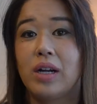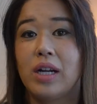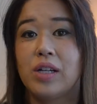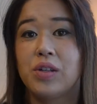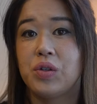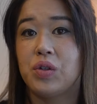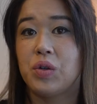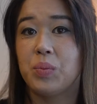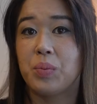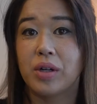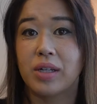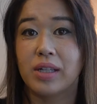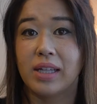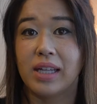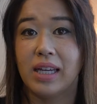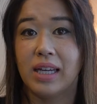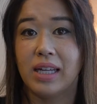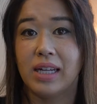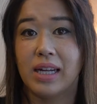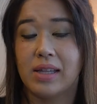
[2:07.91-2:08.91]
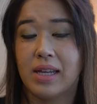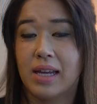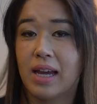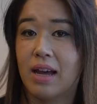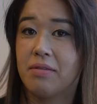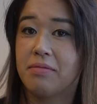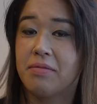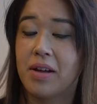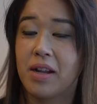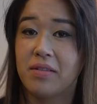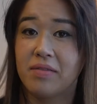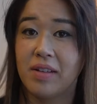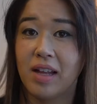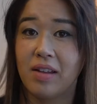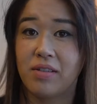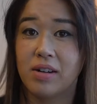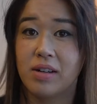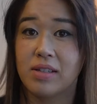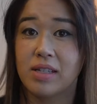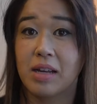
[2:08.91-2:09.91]
It's super clean and they have fun
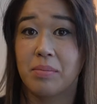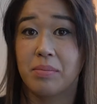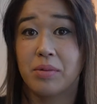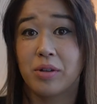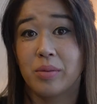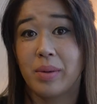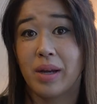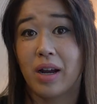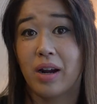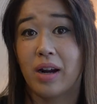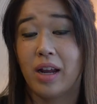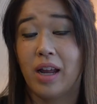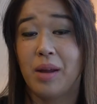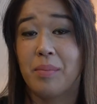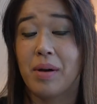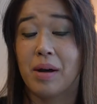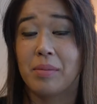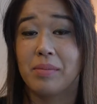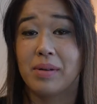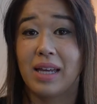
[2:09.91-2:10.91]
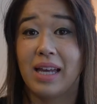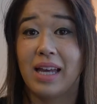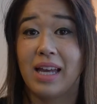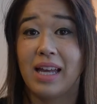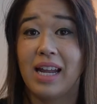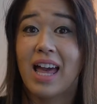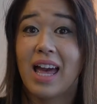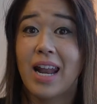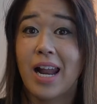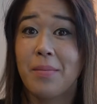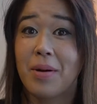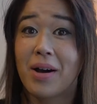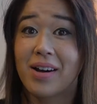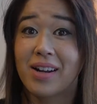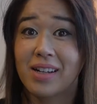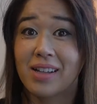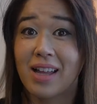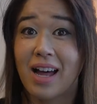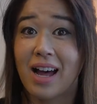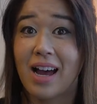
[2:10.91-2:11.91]
flavors like blueberry, pumpkin, and I'm not
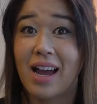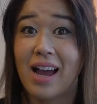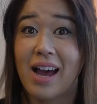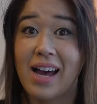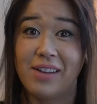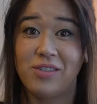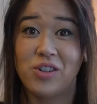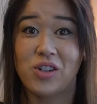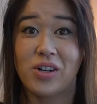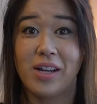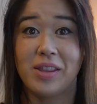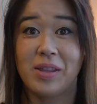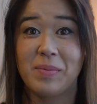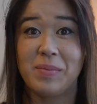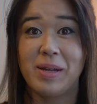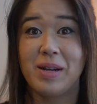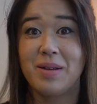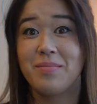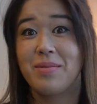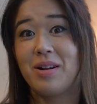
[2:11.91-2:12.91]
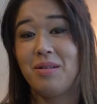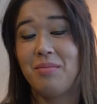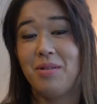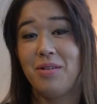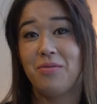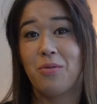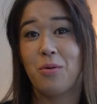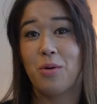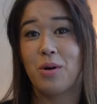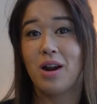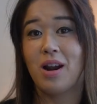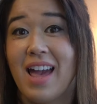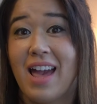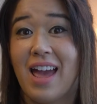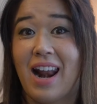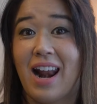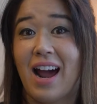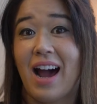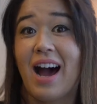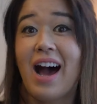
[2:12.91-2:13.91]
gonna lie, I've tried the peanut butter before
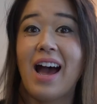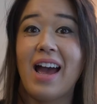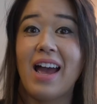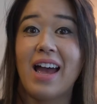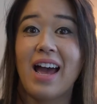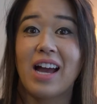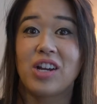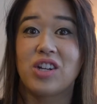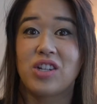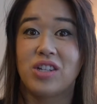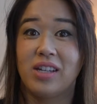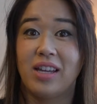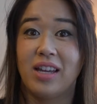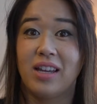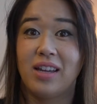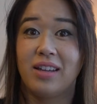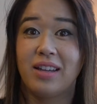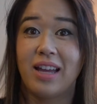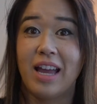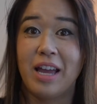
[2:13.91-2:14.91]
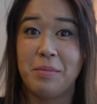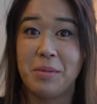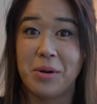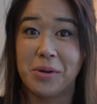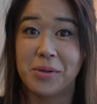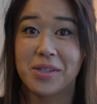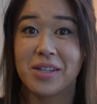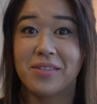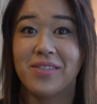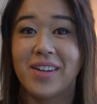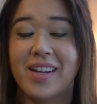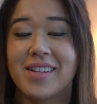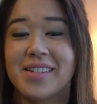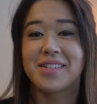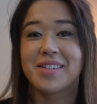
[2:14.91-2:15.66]
and I actually ate most of it,